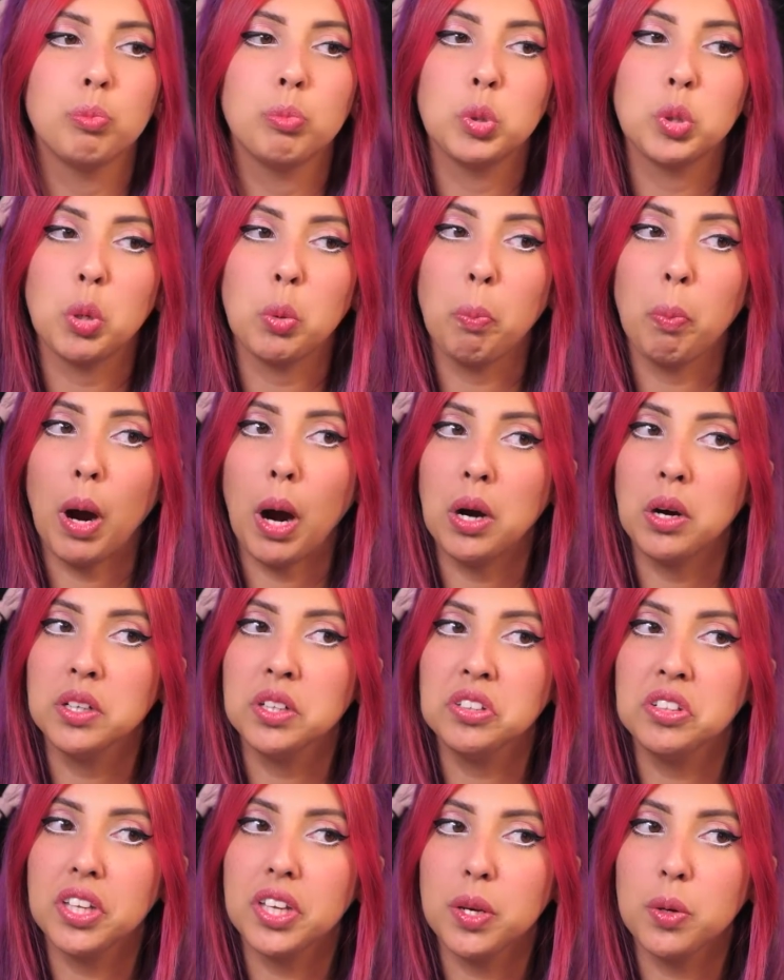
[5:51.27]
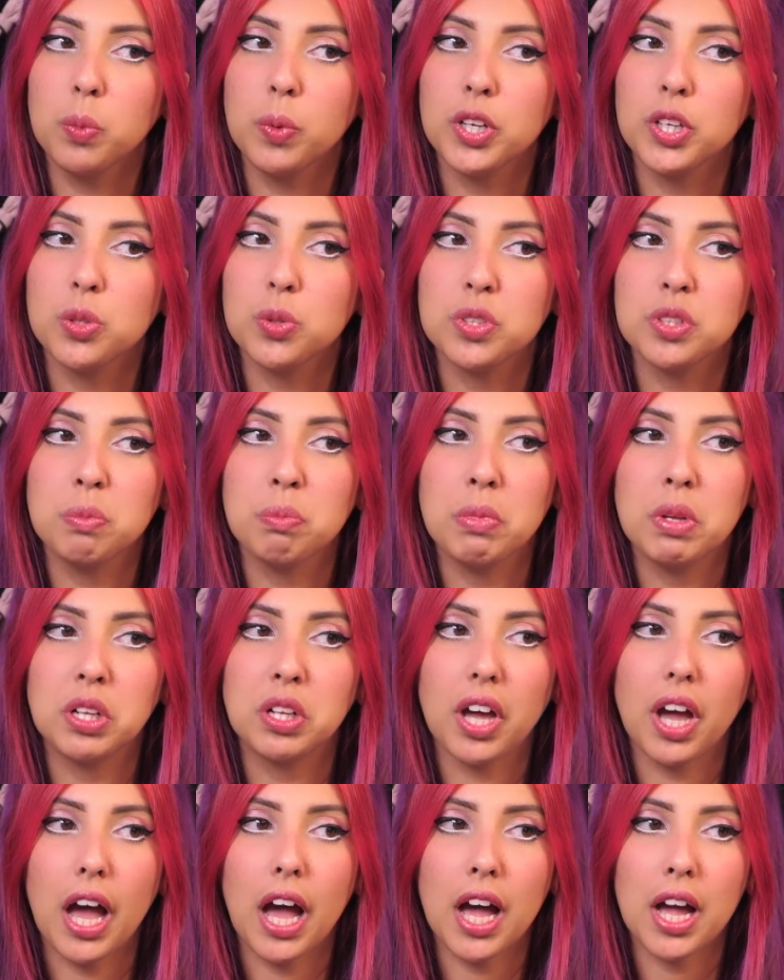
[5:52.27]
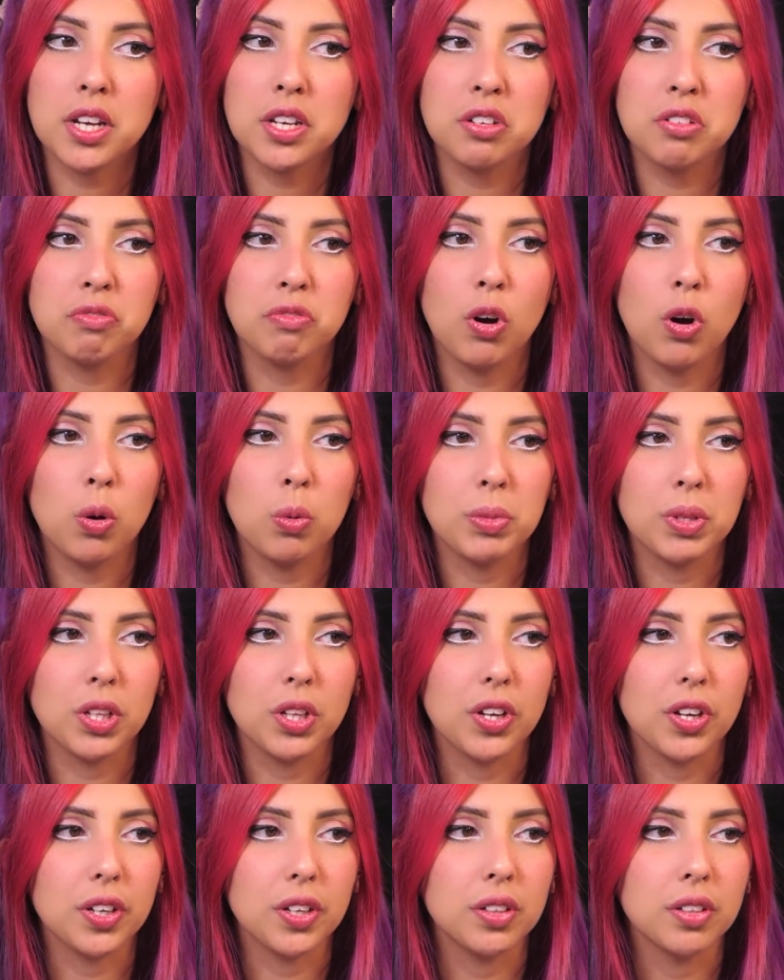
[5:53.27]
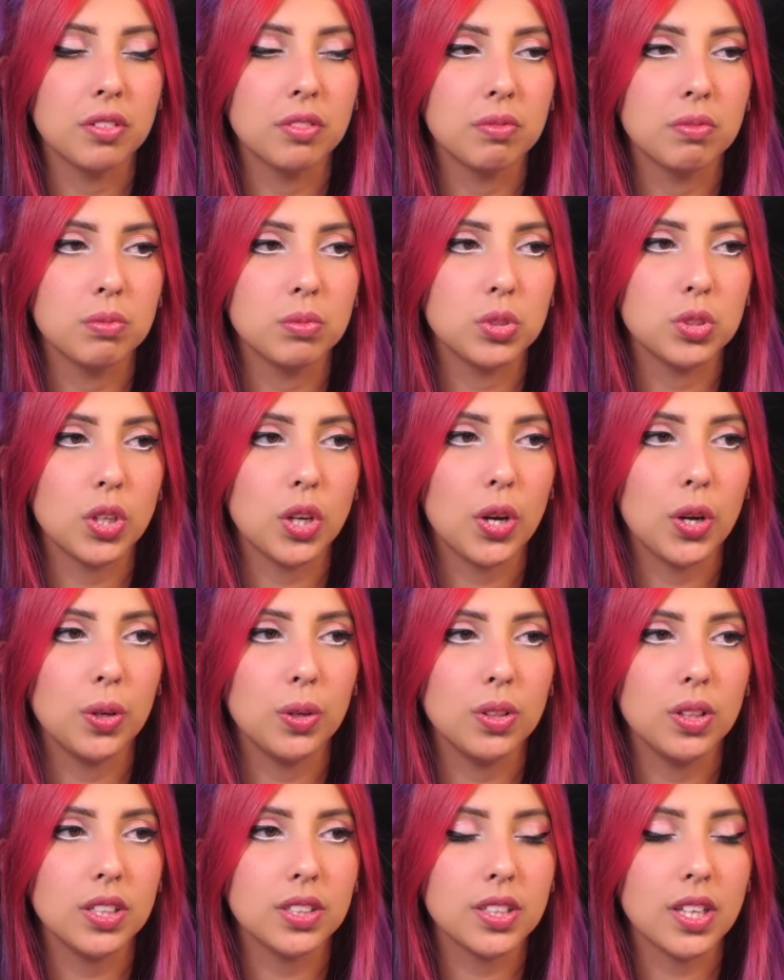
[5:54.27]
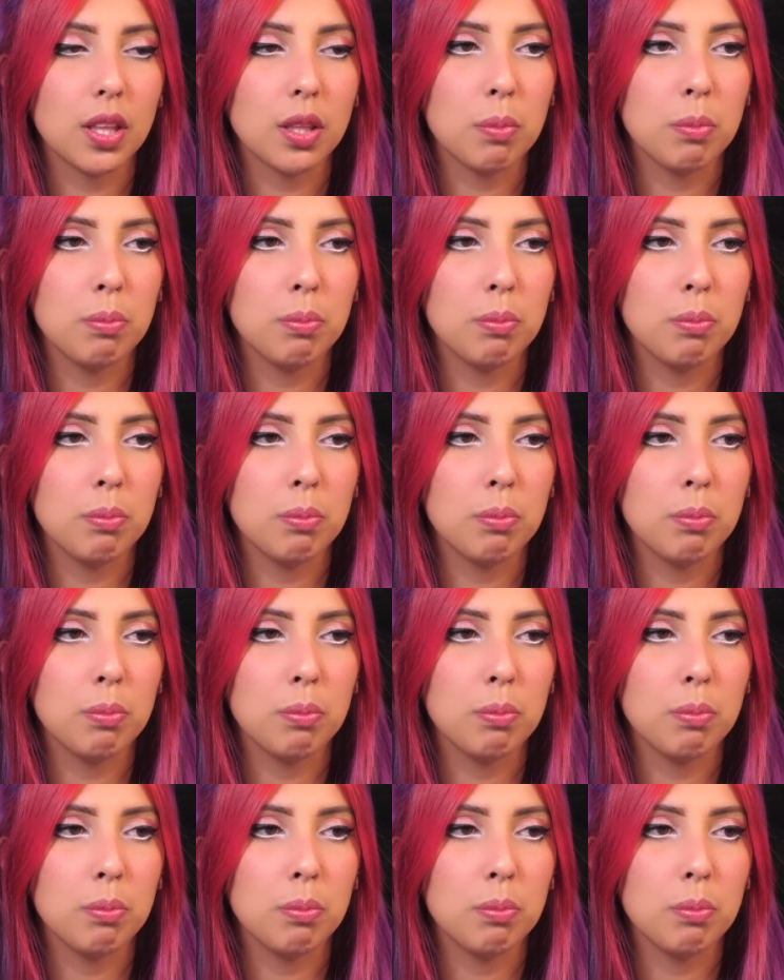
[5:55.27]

But apparently we're using milk and formula. So let's get the